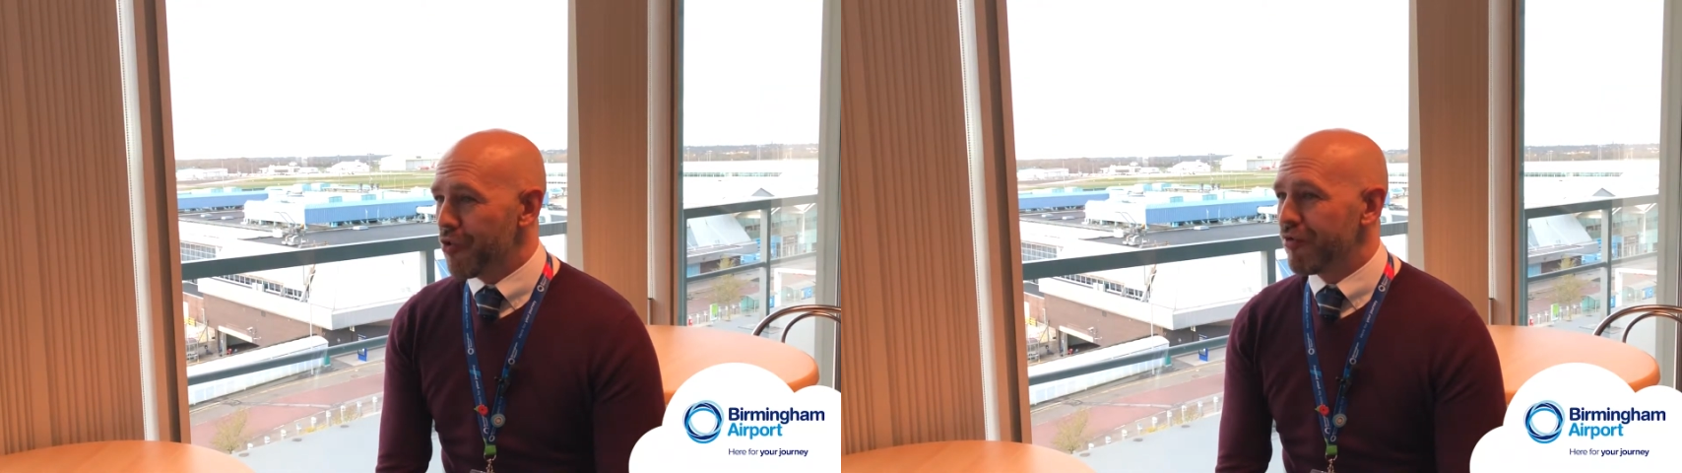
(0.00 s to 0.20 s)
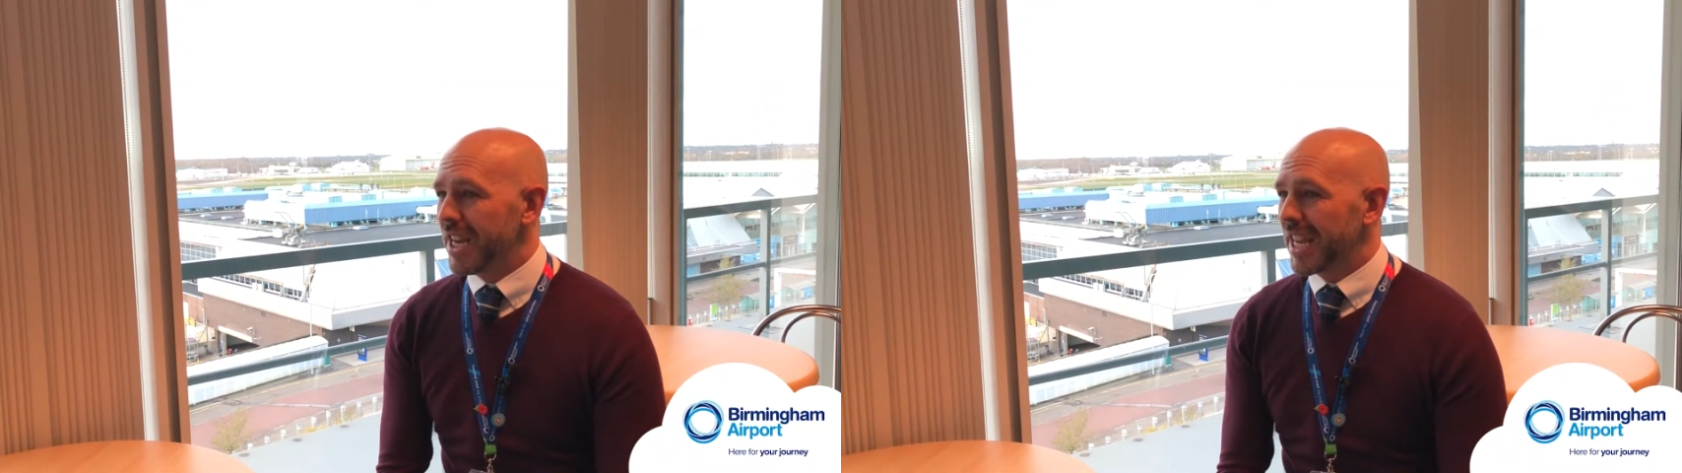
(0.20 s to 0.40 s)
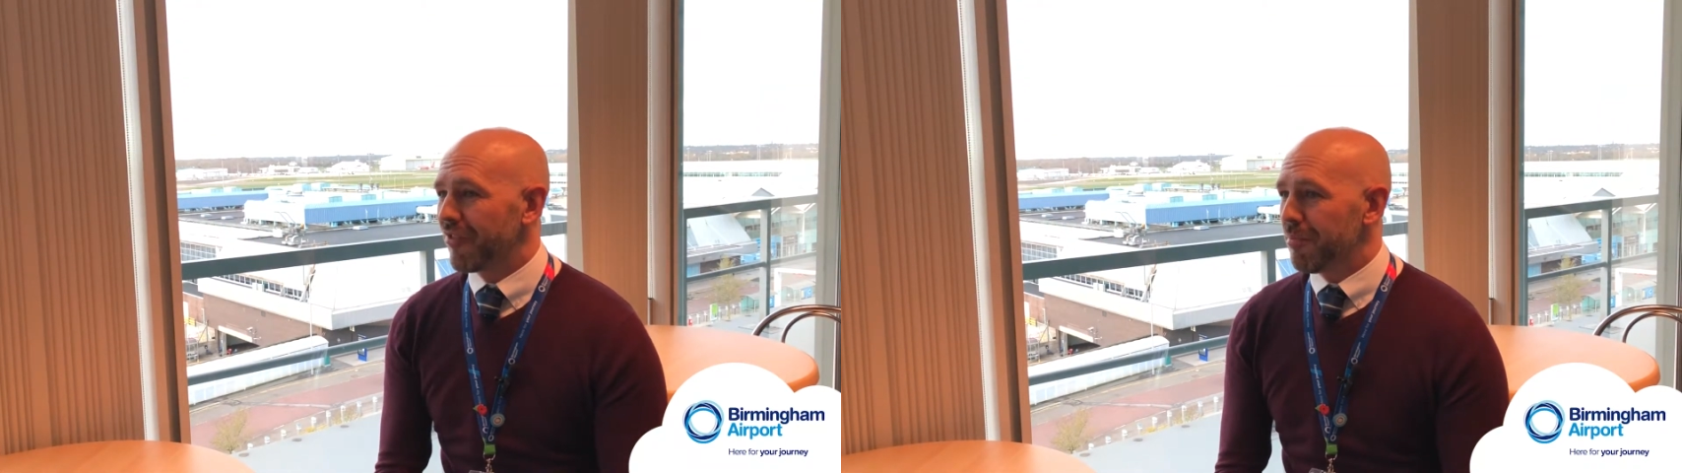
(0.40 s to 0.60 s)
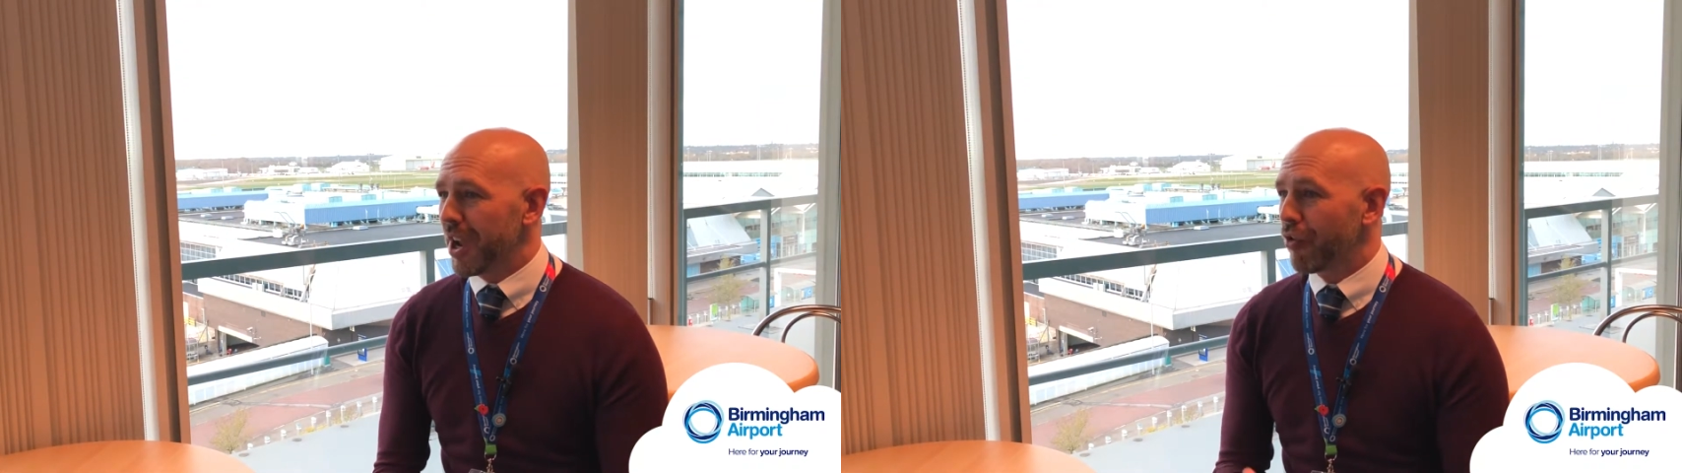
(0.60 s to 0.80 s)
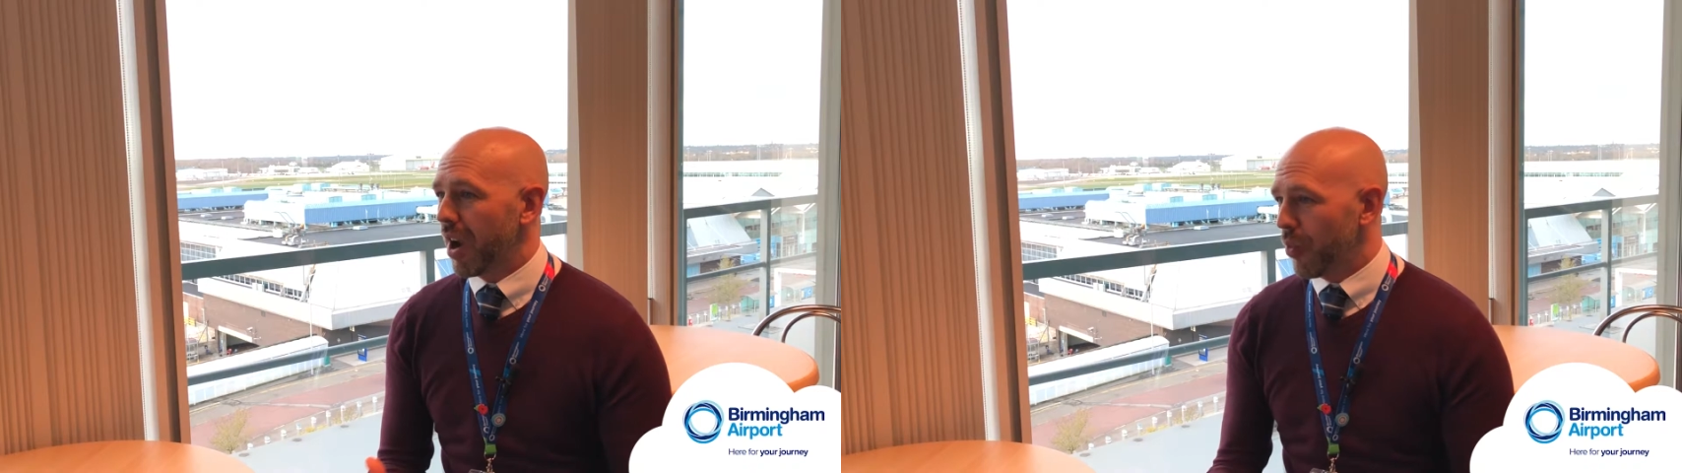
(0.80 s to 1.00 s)
really given me
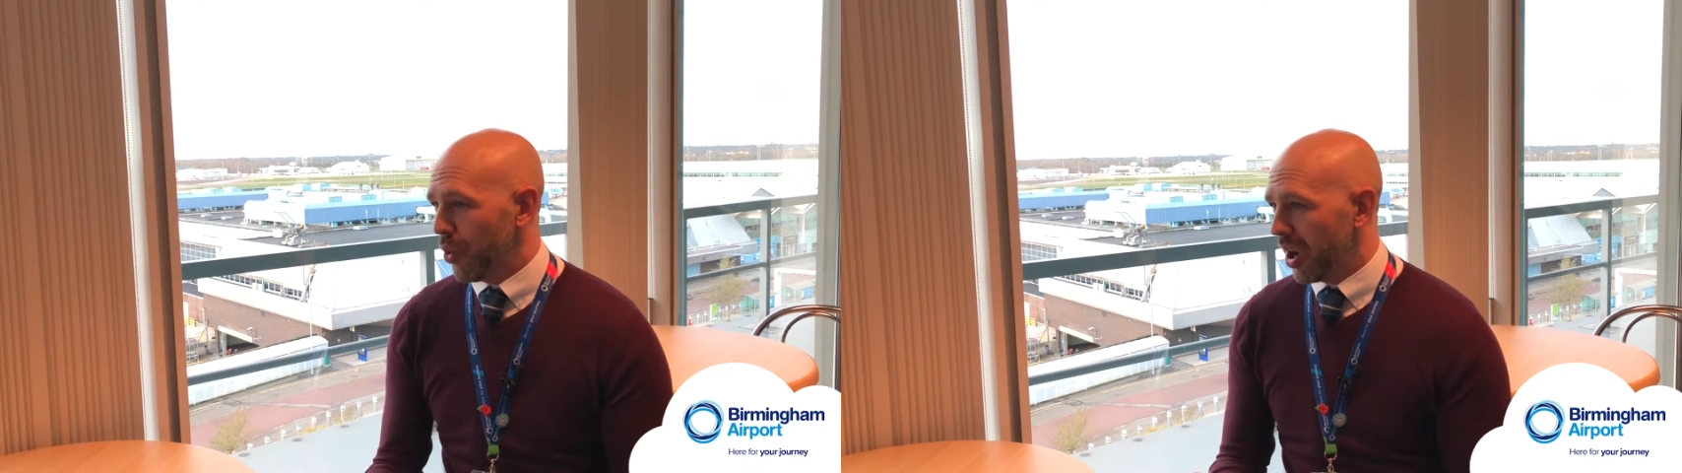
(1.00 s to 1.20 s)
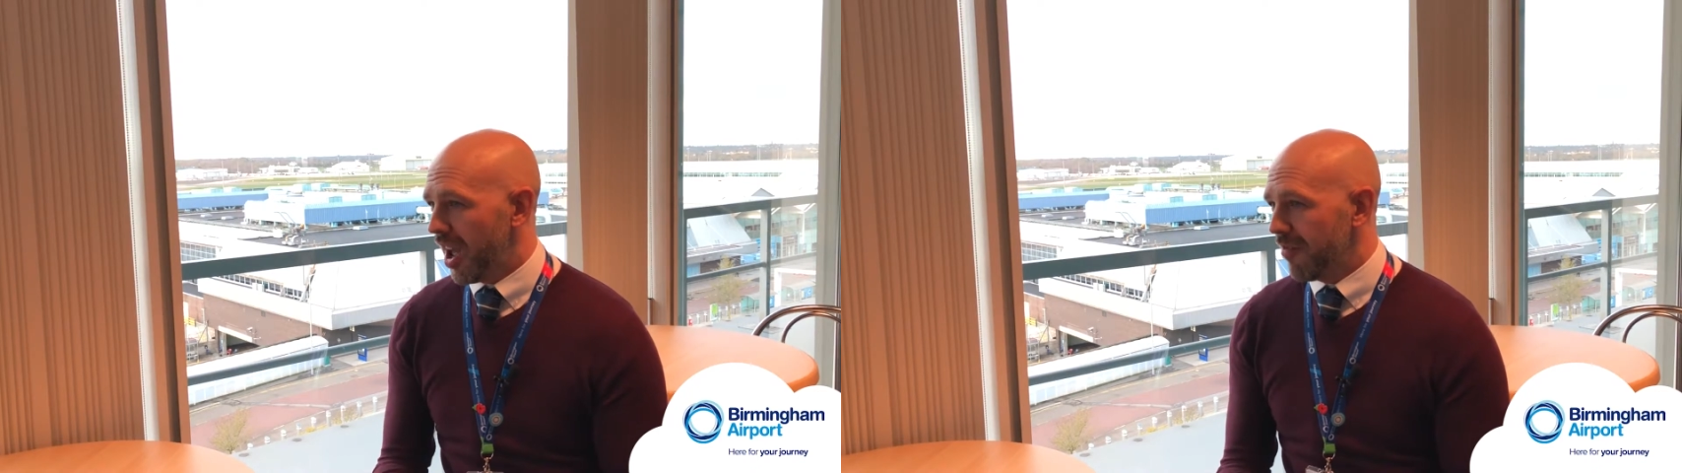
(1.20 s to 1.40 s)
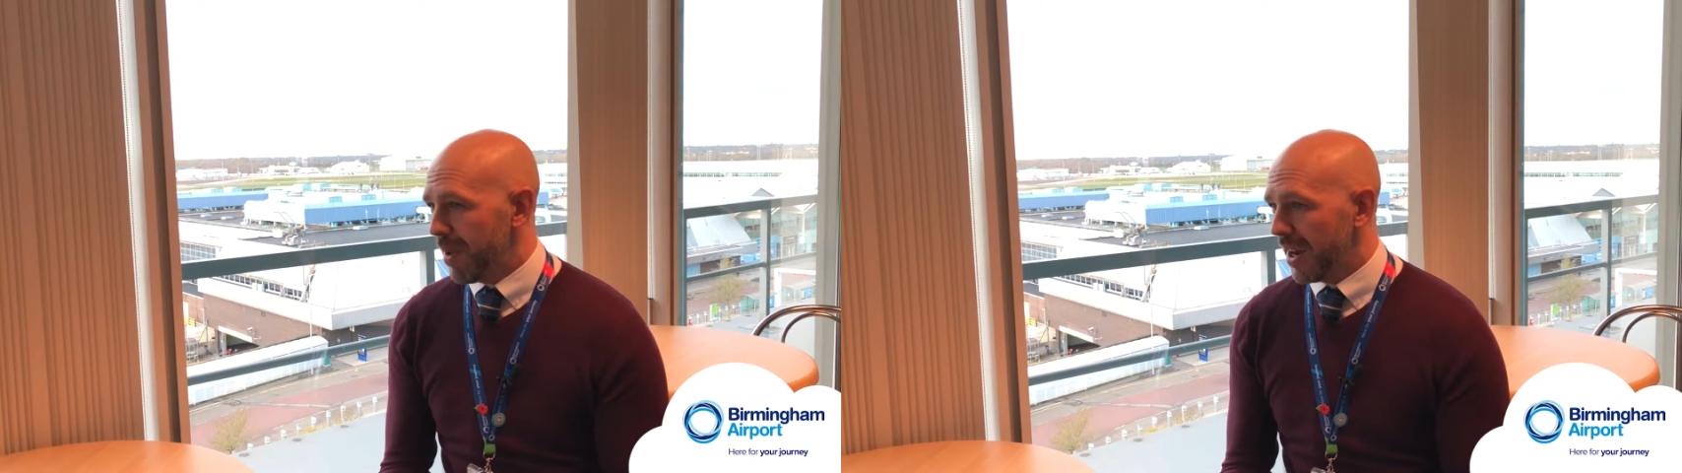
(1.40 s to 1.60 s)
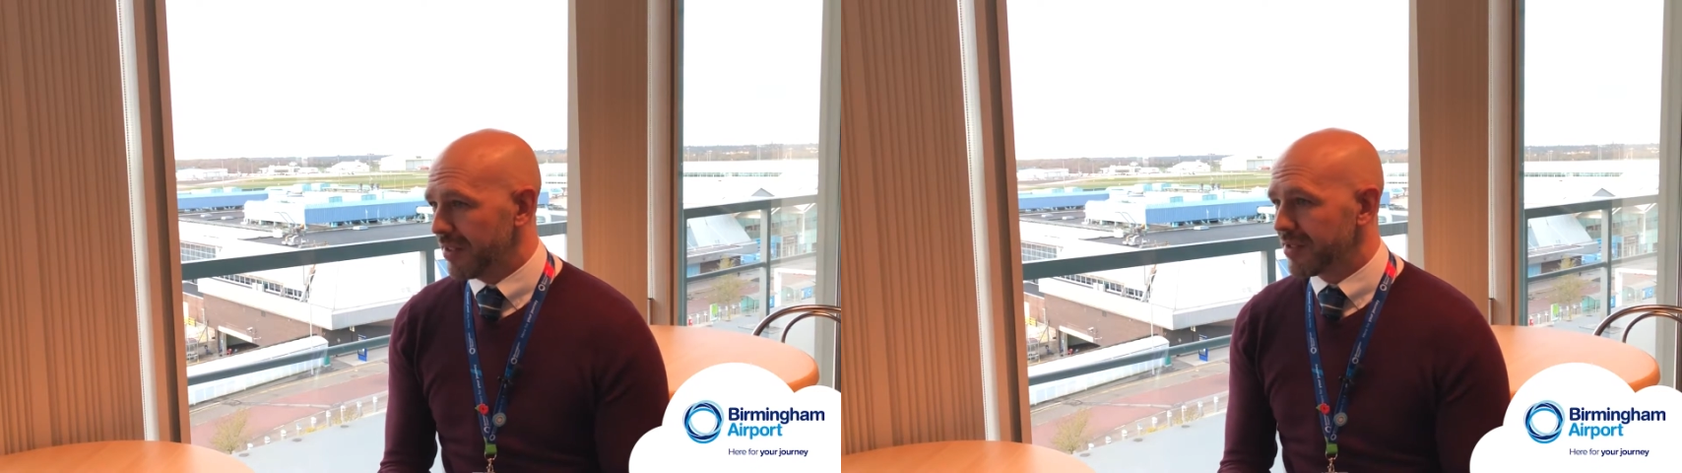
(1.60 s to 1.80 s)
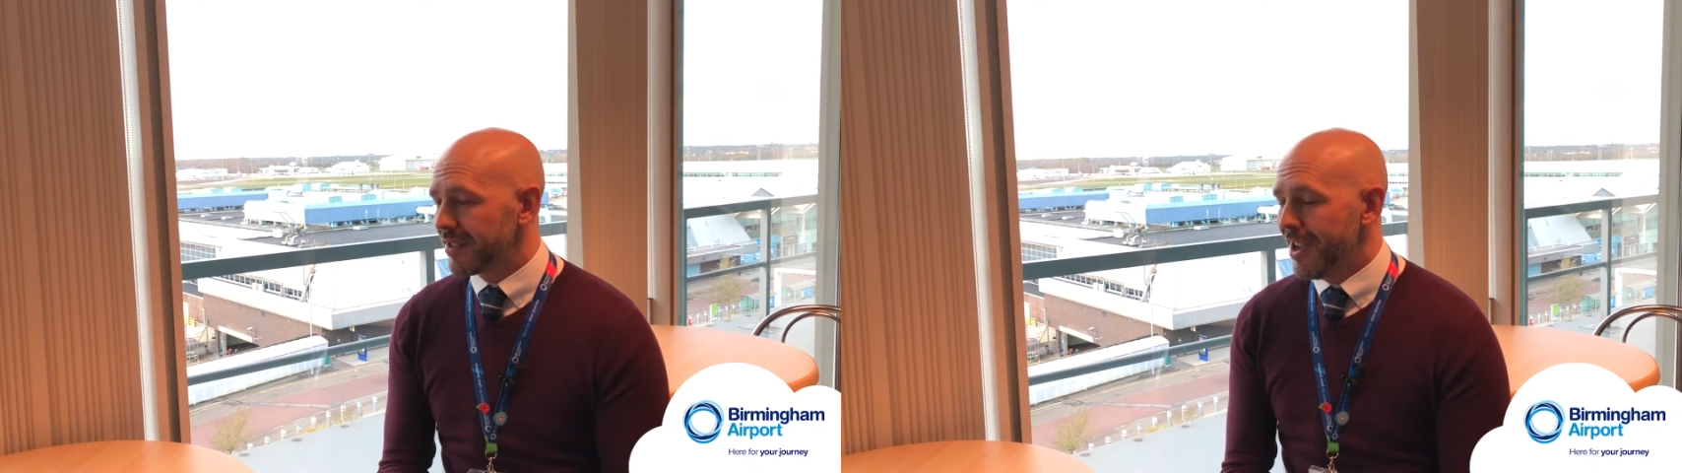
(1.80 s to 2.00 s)
a great work-life
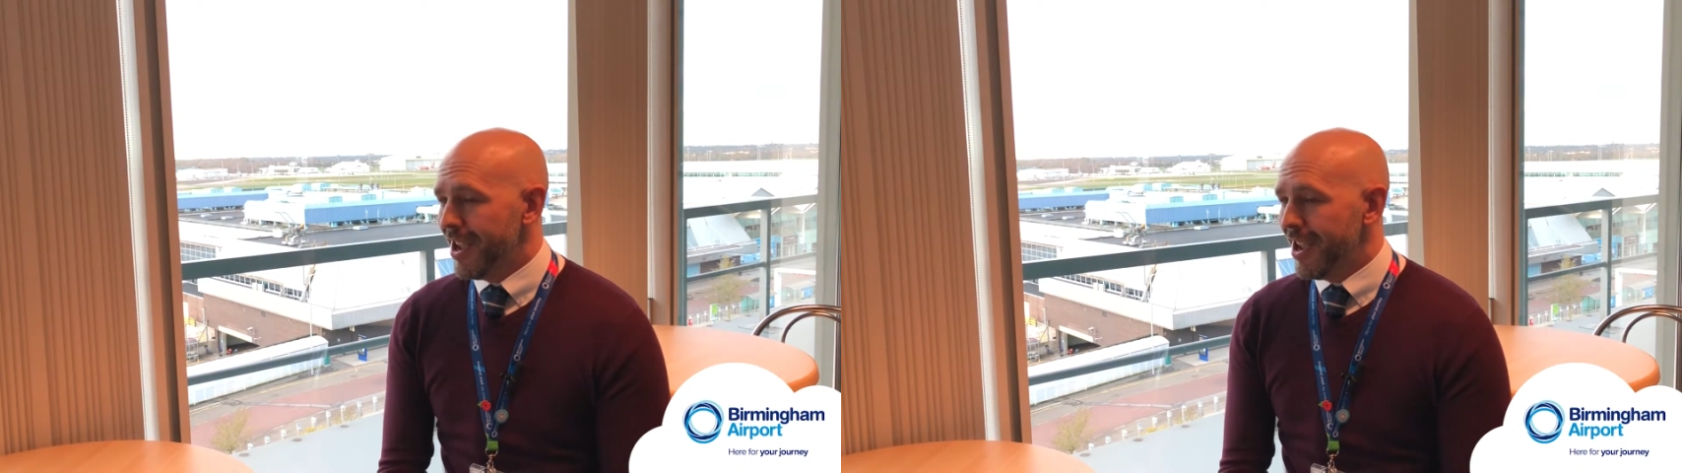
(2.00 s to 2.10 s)
balance.